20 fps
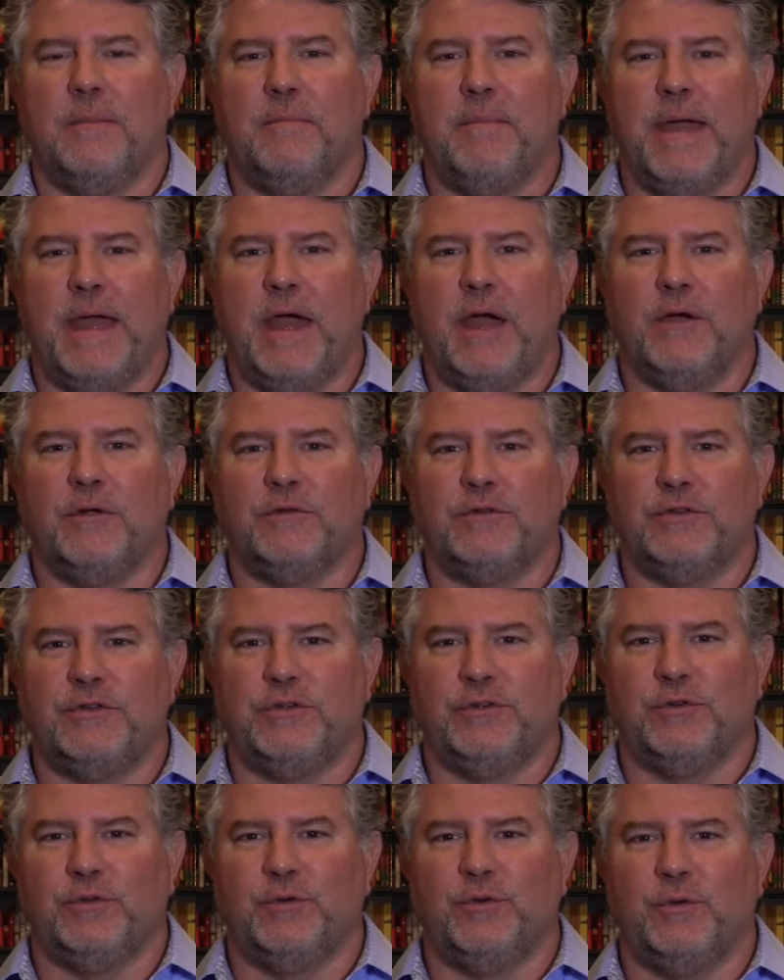bound
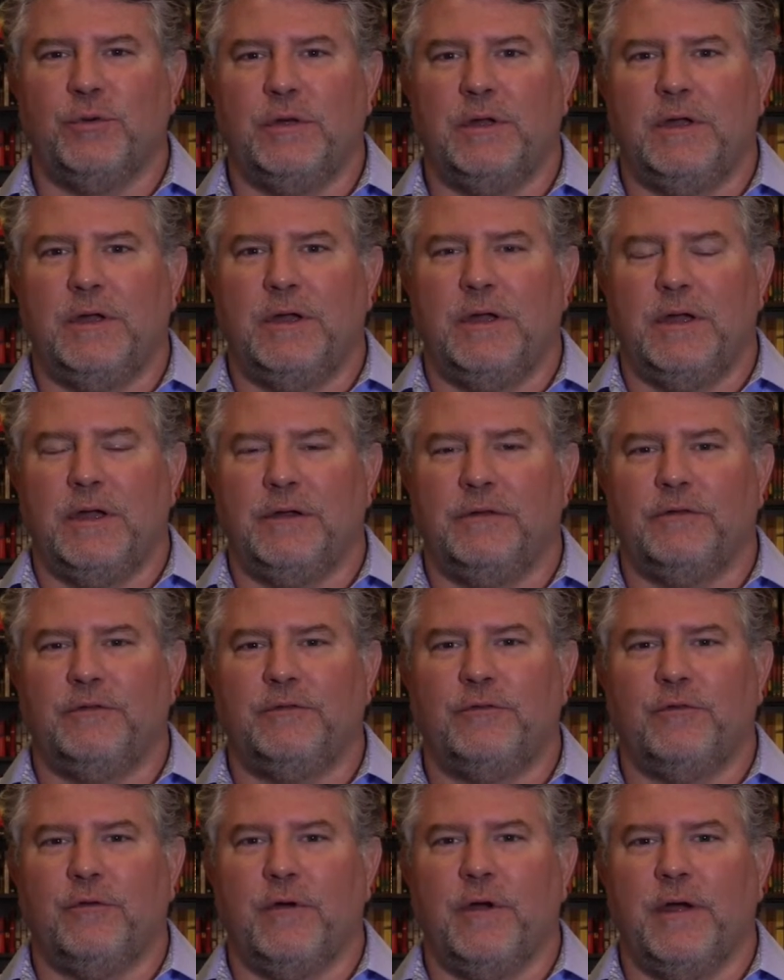to
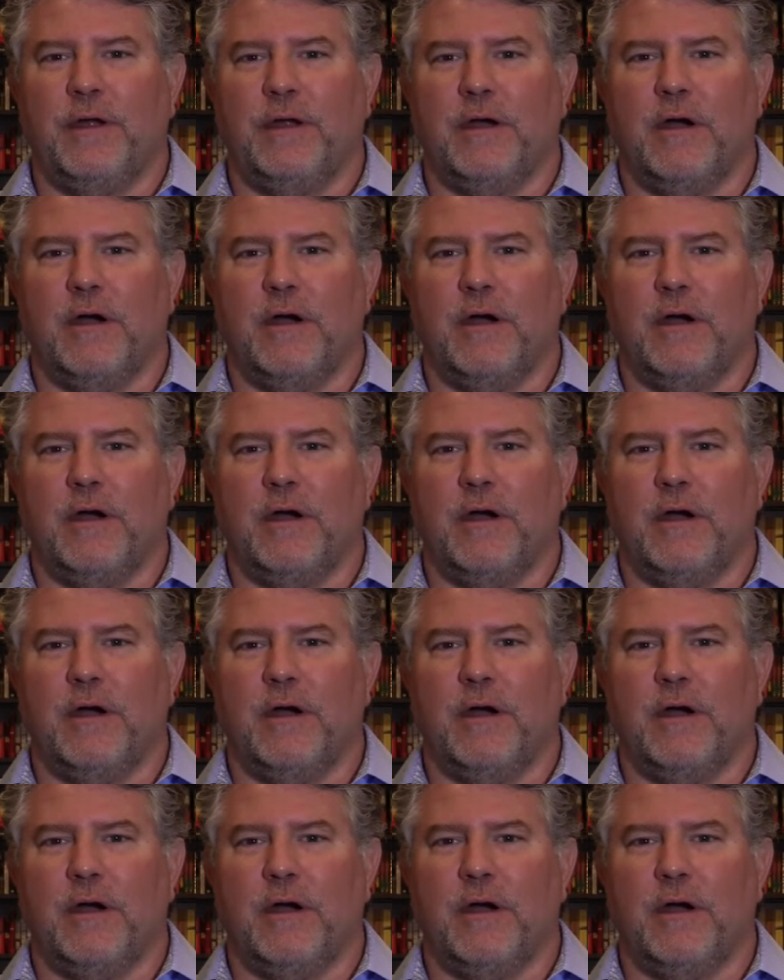destroy